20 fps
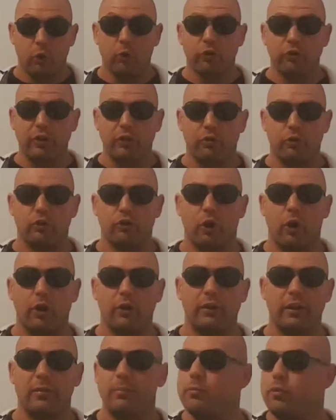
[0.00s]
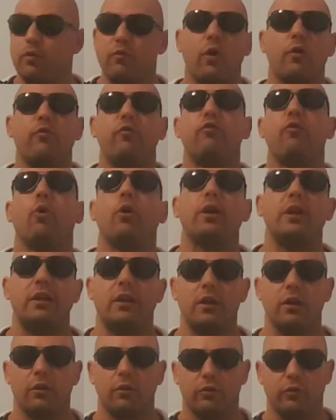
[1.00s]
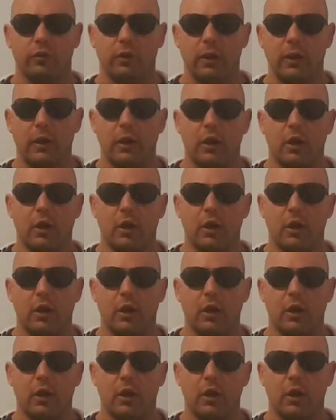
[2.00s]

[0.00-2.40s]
Those things are daunting. You've got 40 years.